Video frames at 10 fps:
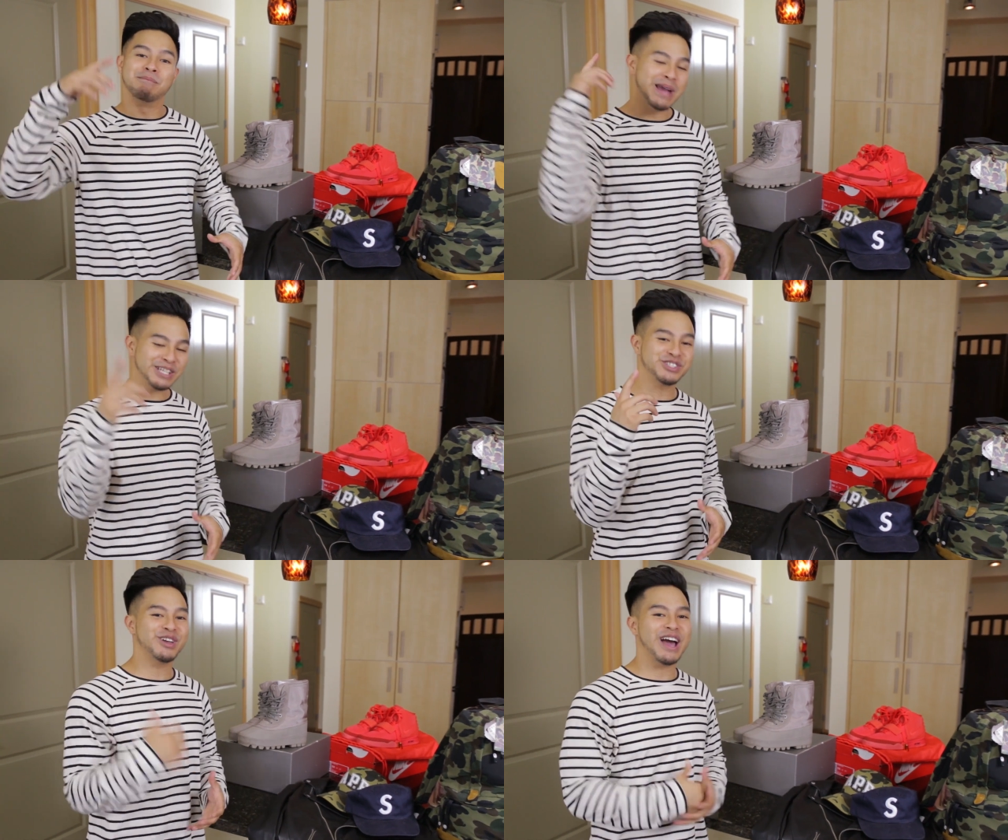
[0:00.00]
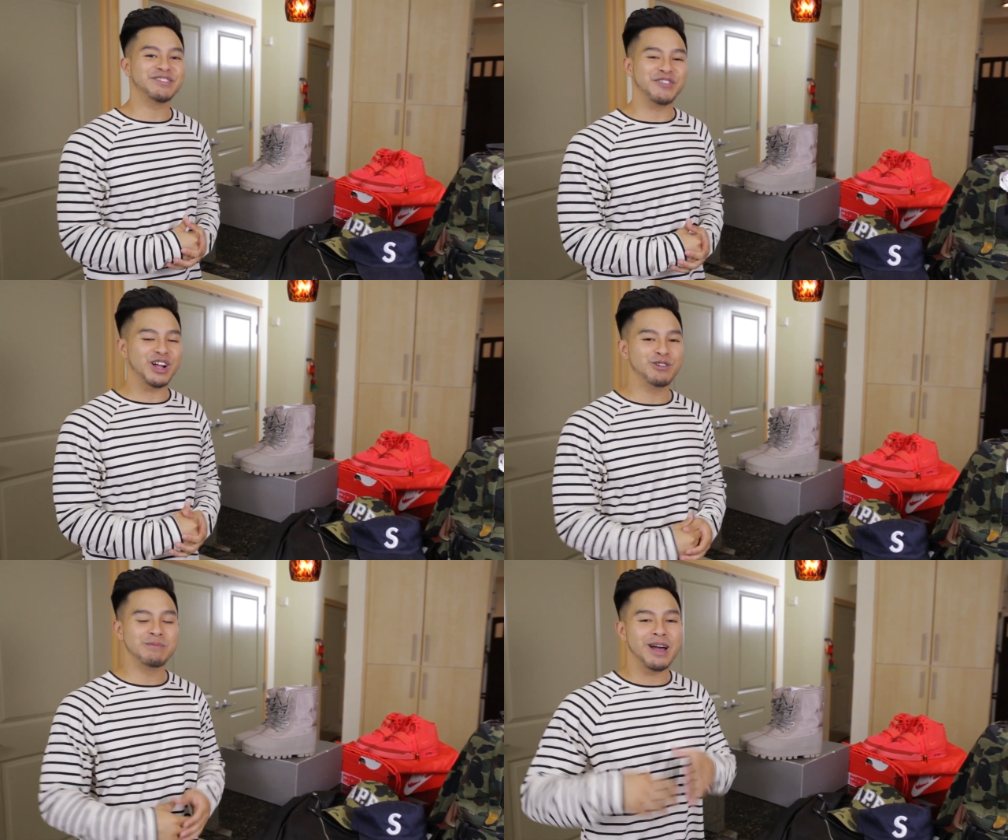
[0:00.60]
Make sure you guys
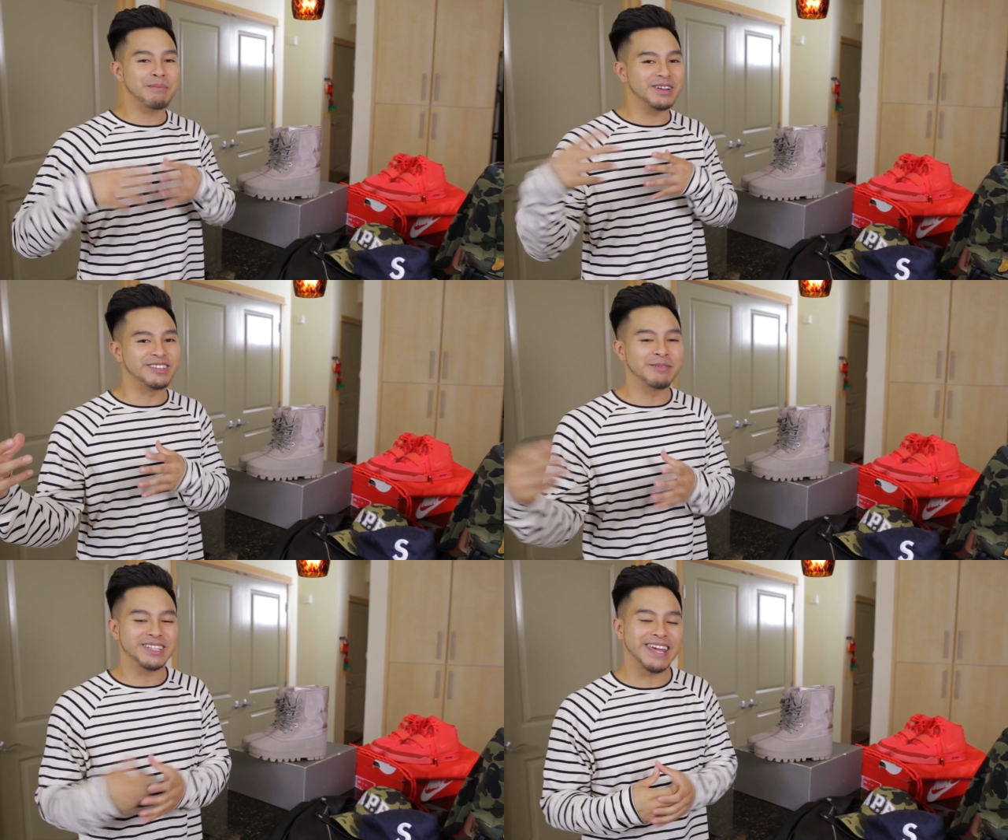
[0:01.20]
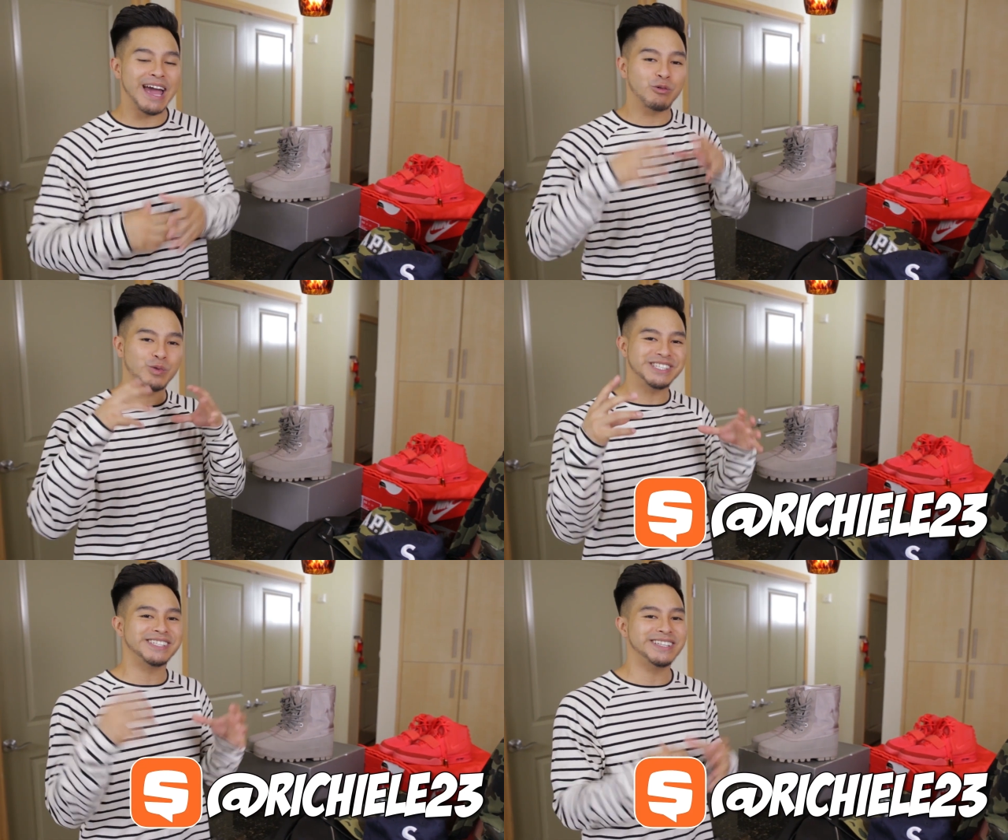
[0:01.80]
follow me on my Snupps account,
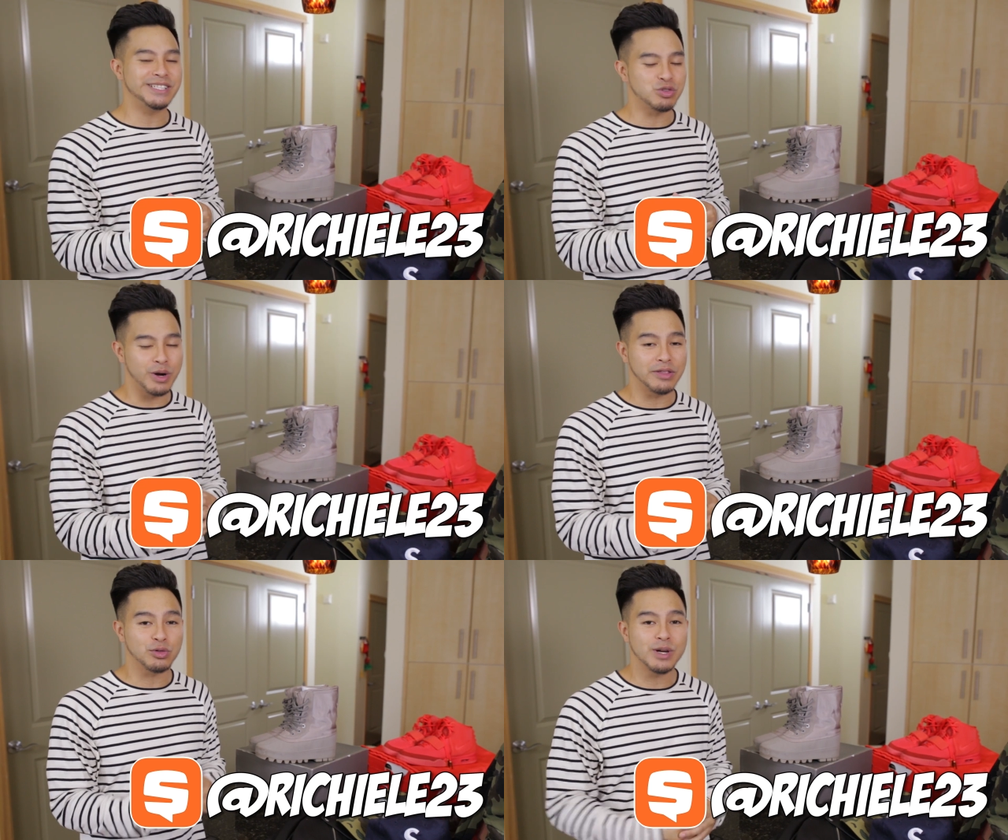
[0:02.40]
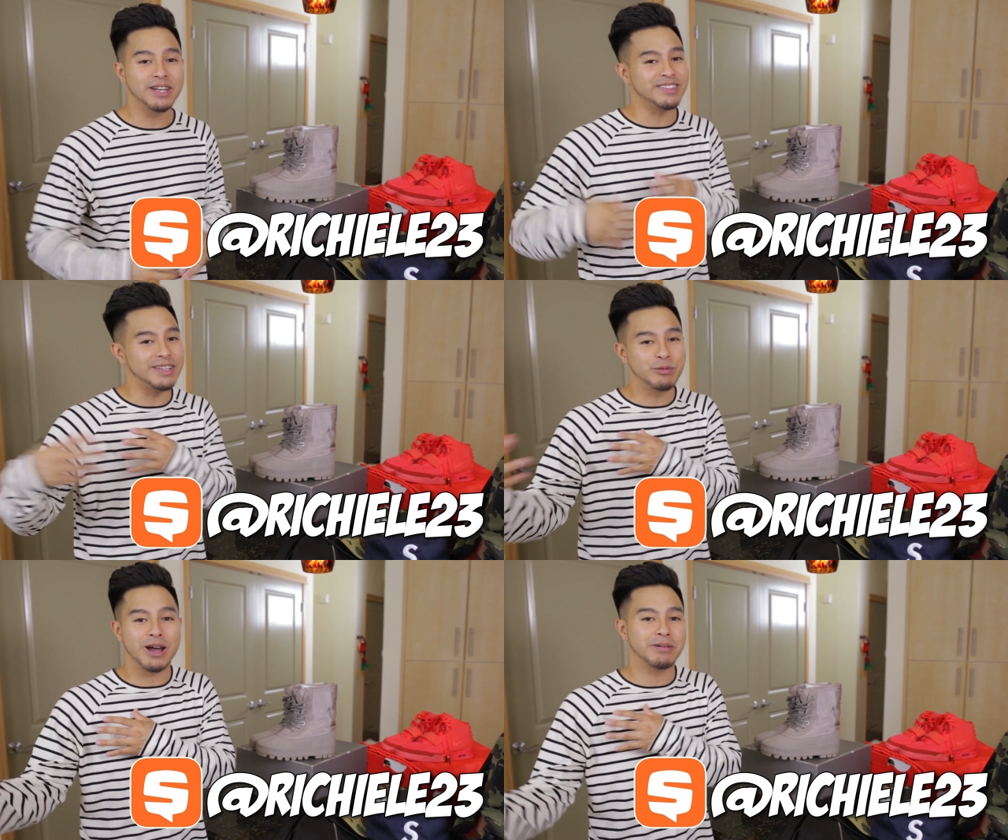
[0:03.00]
Richie Le 23 to
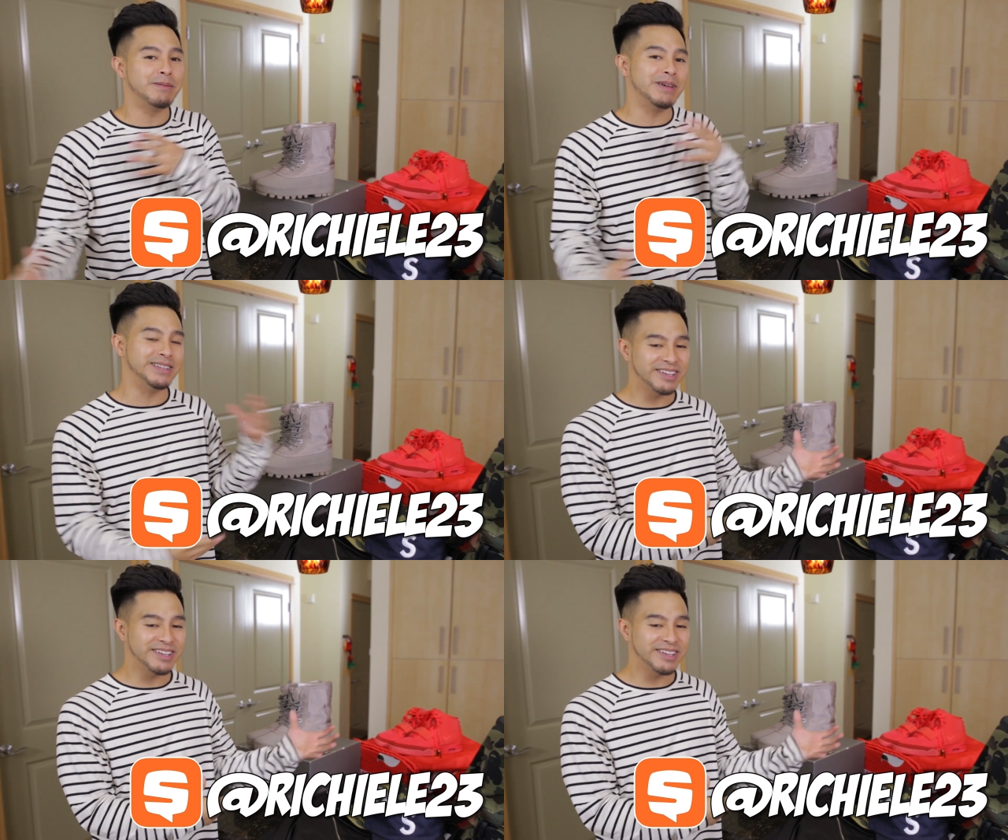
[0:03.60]
see what I'm gonna be